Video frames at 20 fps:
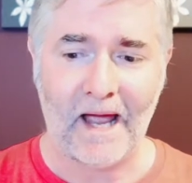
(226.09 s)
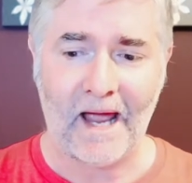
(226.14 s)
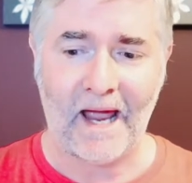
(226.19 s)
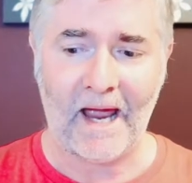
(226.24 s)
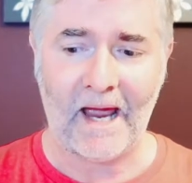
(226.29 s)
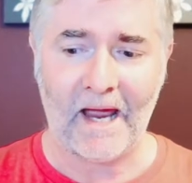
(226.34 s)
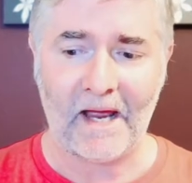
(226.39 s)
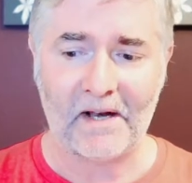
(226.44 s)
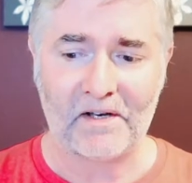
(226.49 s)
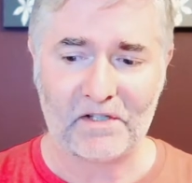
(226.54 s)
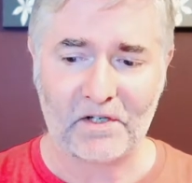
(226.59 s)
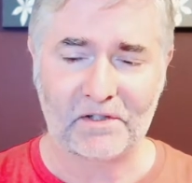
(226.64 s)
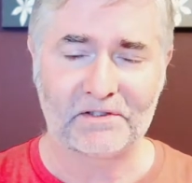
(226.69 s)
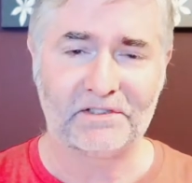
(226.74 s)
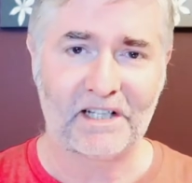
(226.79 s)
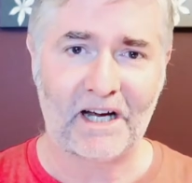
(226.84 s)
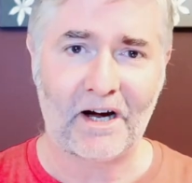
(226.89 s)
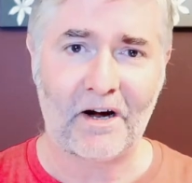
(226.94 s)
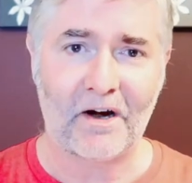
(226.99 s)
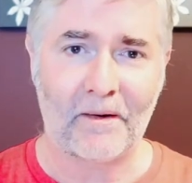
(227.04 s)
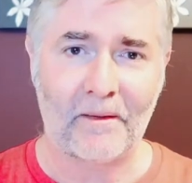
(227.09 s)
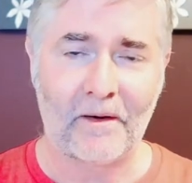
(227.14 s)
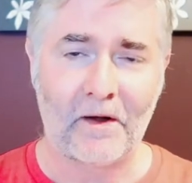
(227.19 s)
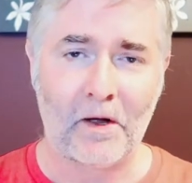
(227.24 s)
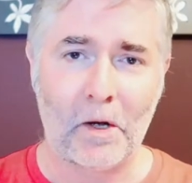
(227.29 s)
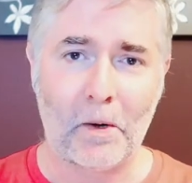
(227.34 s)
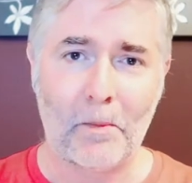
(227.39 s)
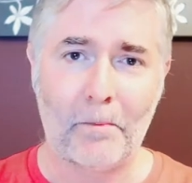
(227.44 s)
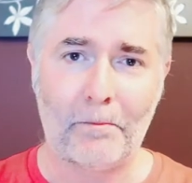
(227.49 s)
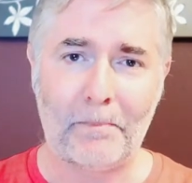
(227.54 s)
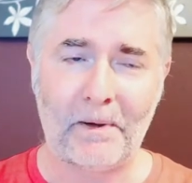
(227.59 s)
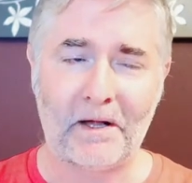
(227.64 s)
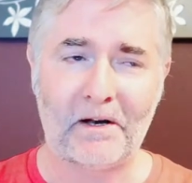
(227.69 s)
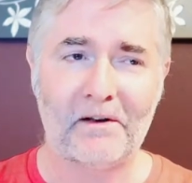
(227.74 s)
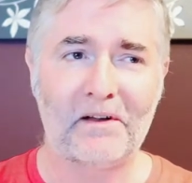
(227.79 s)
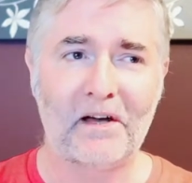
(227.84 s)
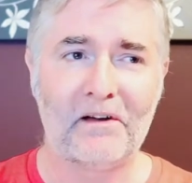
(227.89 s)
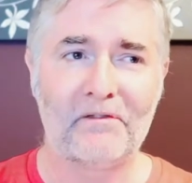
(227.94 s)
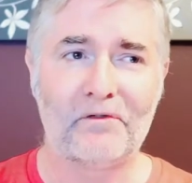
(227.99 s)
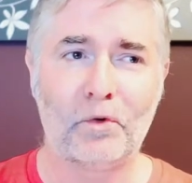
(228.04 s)
And John Jarratt
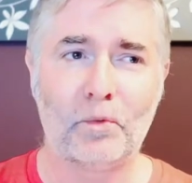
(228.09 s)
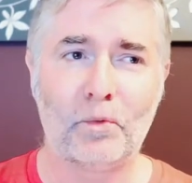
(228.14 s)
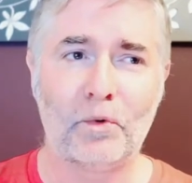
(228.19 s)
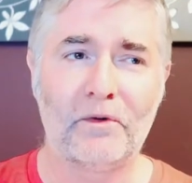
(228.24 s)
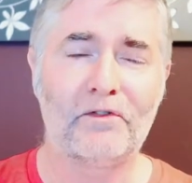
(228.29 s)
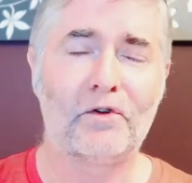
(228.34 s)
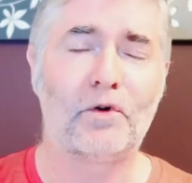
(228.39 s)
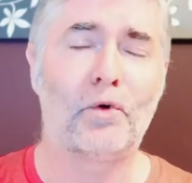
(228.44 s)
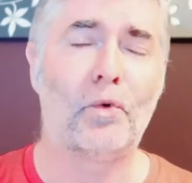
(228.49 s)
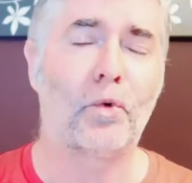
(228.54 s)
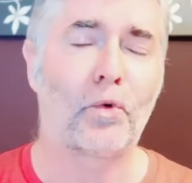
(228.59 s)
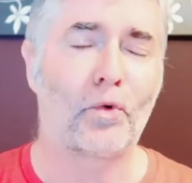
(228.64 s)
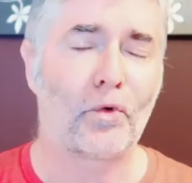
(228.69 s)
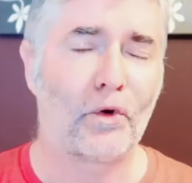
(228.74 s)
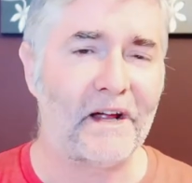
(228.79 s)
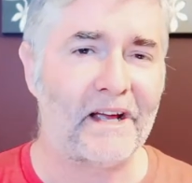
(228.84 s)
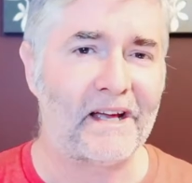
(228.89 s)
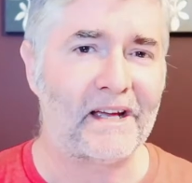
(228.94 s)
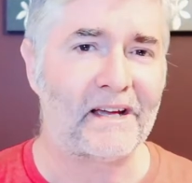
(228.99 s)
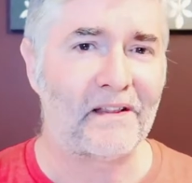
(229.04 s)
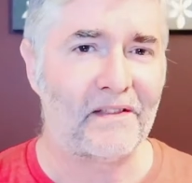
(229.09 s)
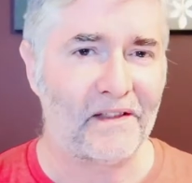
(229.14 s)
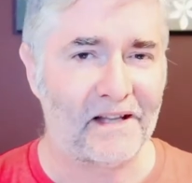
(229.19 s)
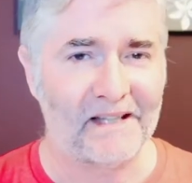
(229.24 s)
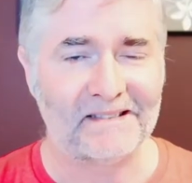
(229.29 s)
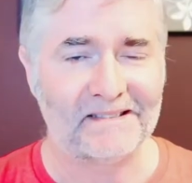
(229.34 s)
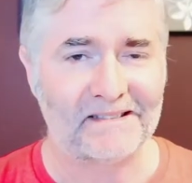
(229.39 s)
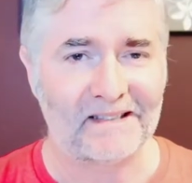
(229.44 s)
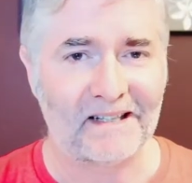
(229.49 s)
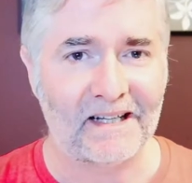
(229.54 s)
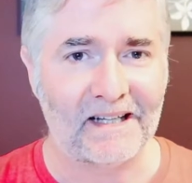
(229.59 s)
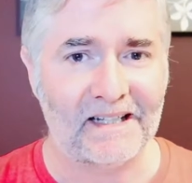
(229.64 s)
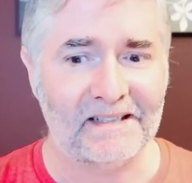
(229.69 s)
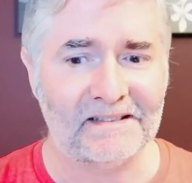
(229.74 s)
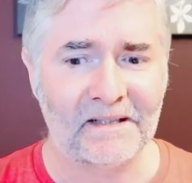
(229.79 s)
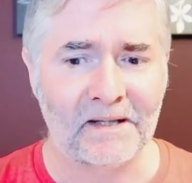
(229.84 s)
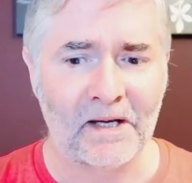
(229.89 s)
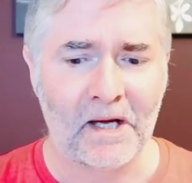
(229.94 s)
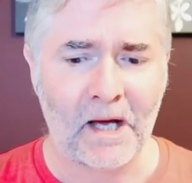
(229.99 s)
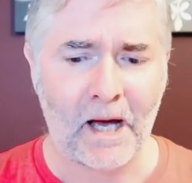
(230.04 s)
better known for Wolf Creek these
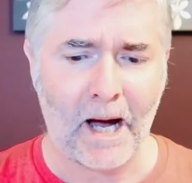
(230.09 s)
days.